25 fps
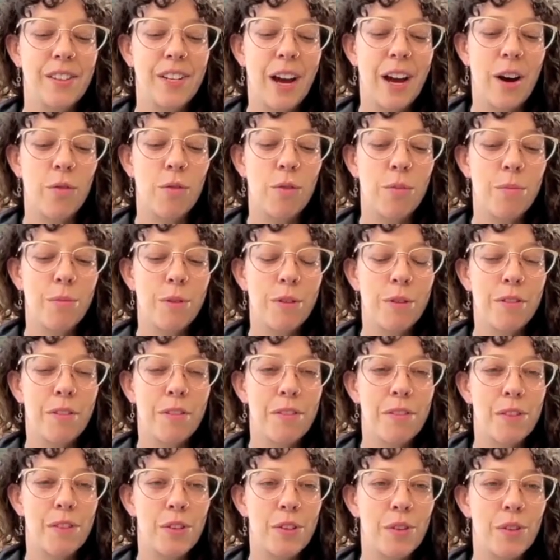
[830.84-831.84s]
So now we'll
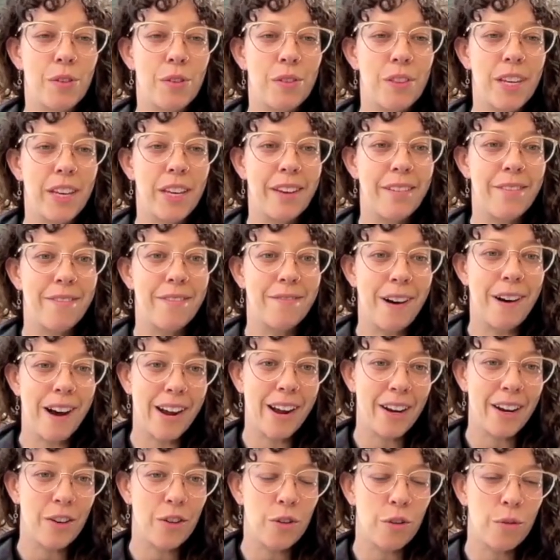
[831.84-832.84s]
move to the
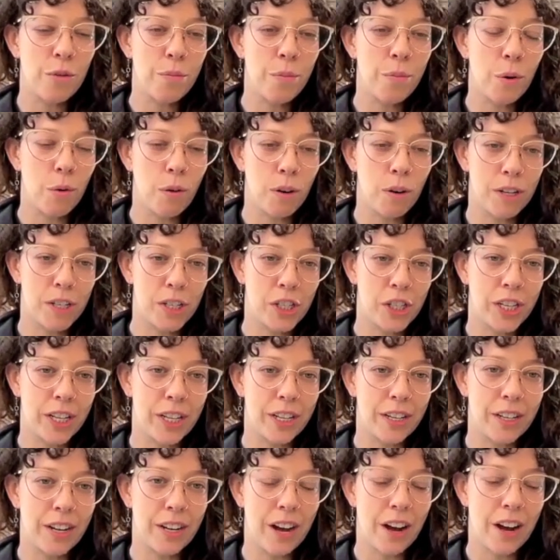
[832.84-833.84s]
final
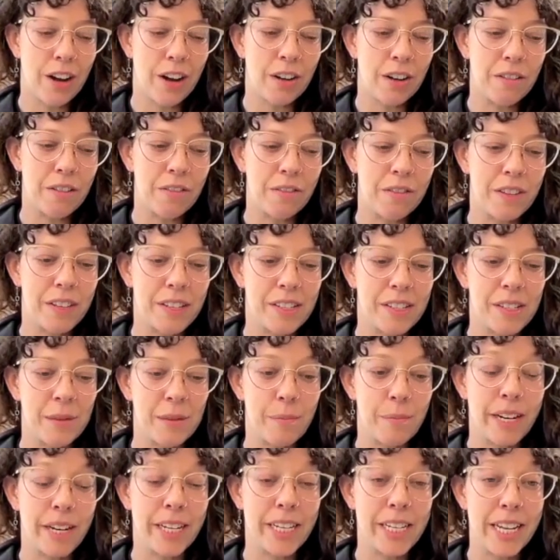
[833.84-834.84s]
portion of
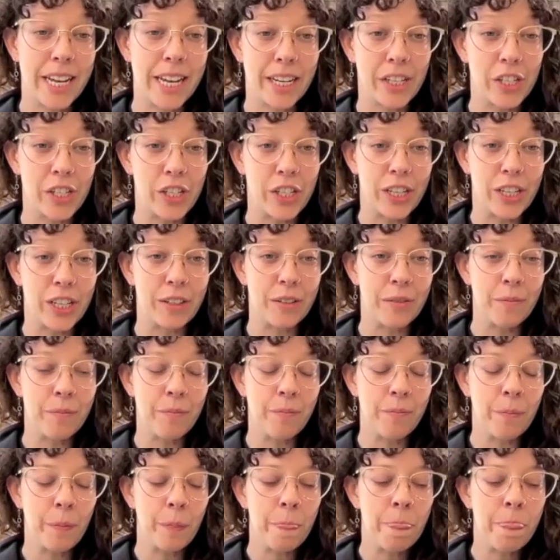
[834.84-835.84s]
this meditation.
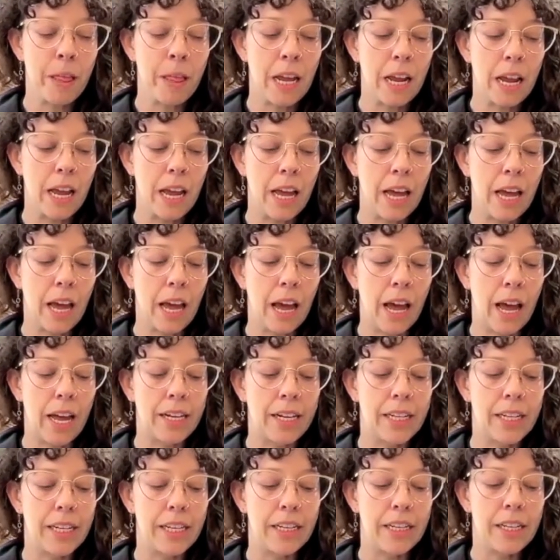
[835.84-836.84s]

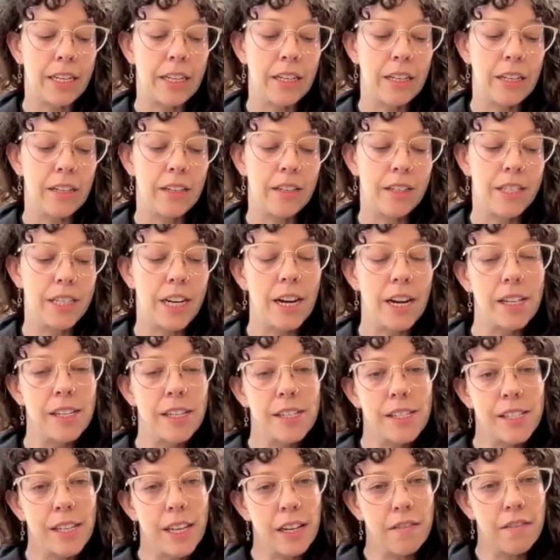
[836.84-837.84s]
And it
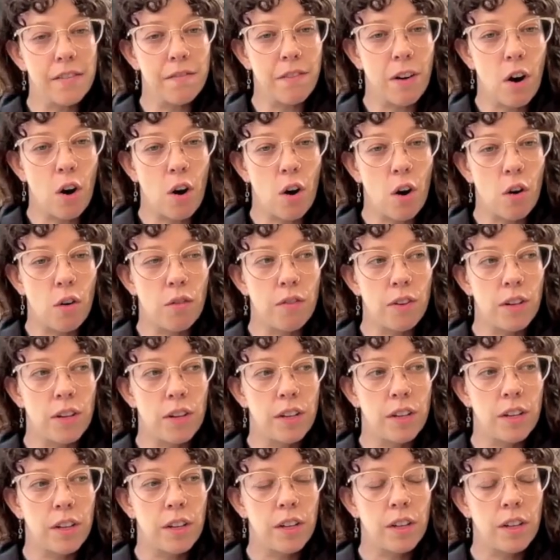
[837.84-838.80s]
does involve